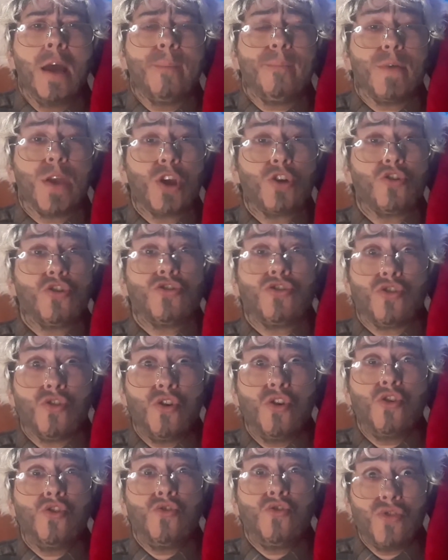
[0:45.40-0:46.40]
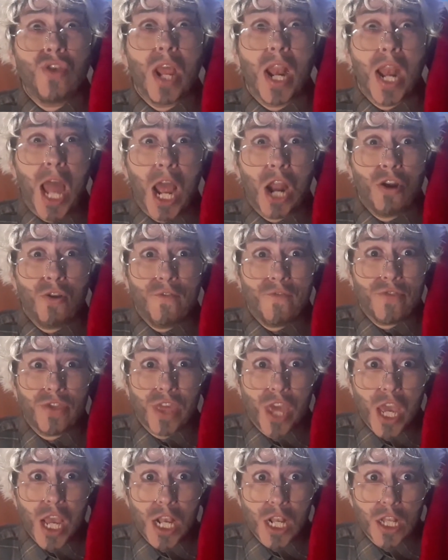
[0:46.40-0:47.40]
Because you lose a lot of
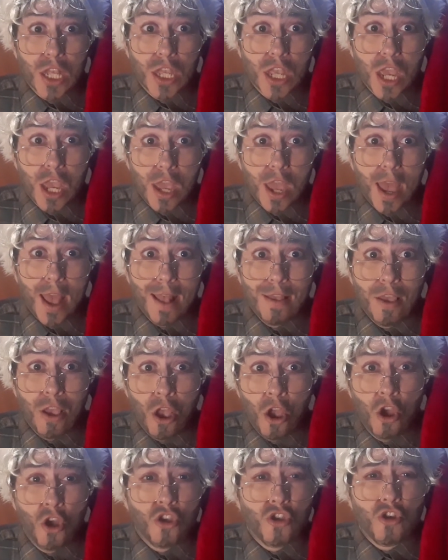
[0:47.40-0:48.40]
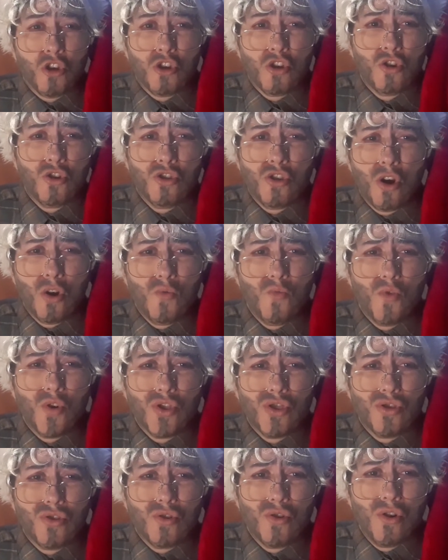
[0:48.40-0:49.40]
things, yes? So you don't
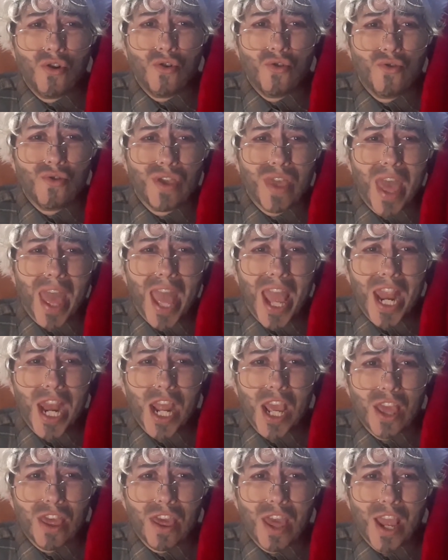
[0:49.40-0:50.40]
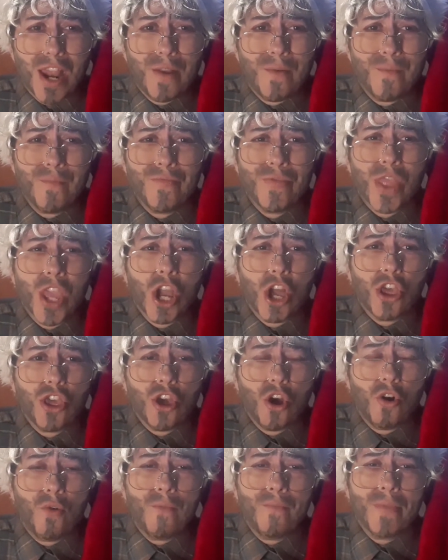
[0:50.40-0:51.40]
want to lose anything.
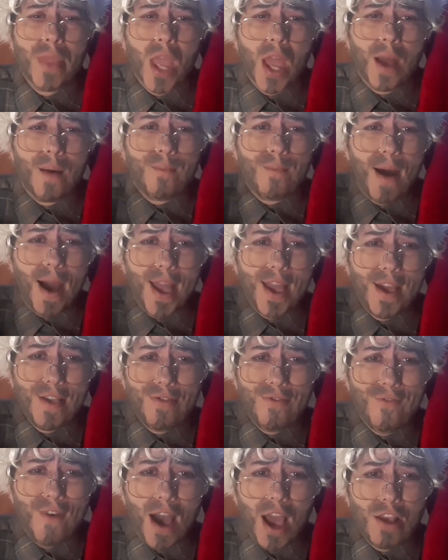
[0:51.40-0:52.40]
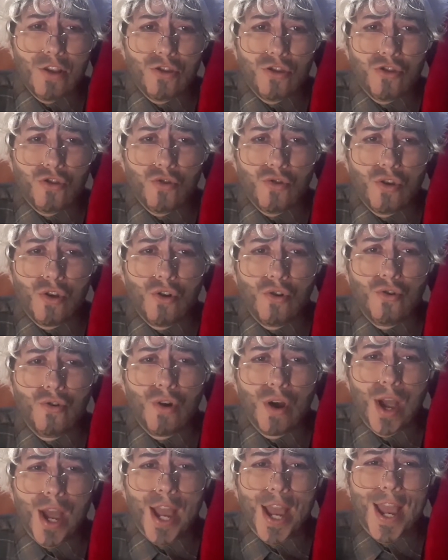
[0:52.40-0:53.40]
So my advice to
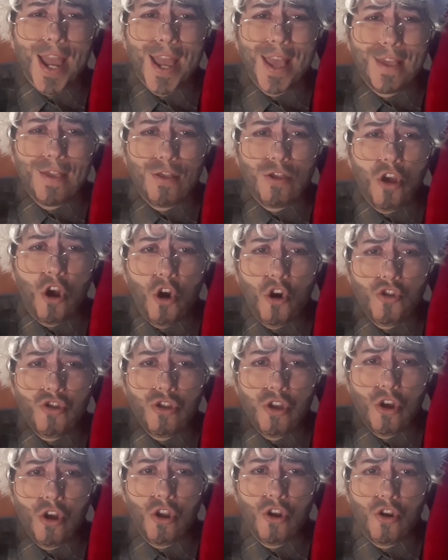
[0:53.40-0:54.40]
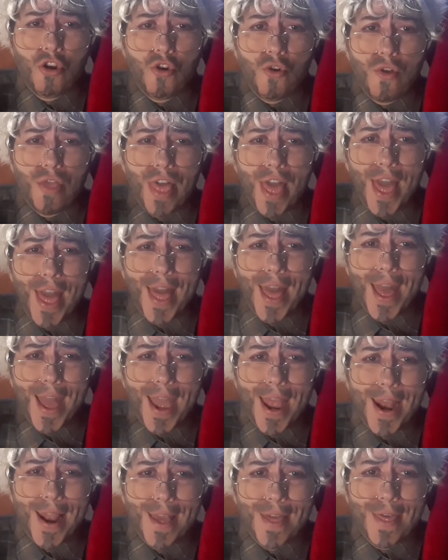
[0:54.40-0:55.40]
you is don't lose
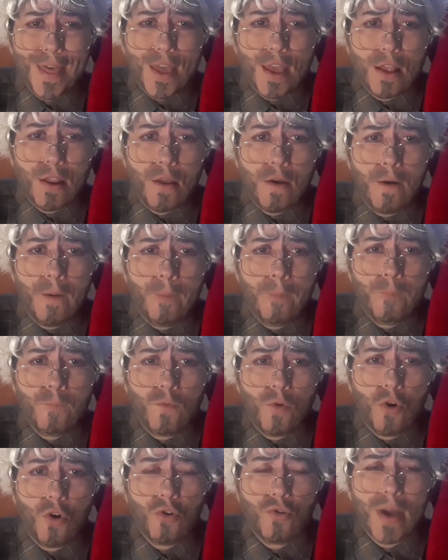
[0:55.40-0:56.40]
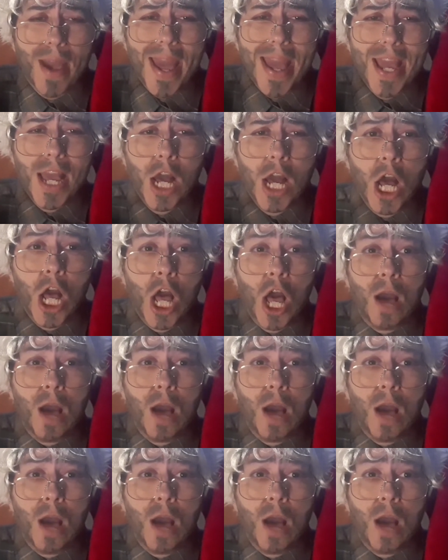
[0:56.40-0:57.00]
anything, okay?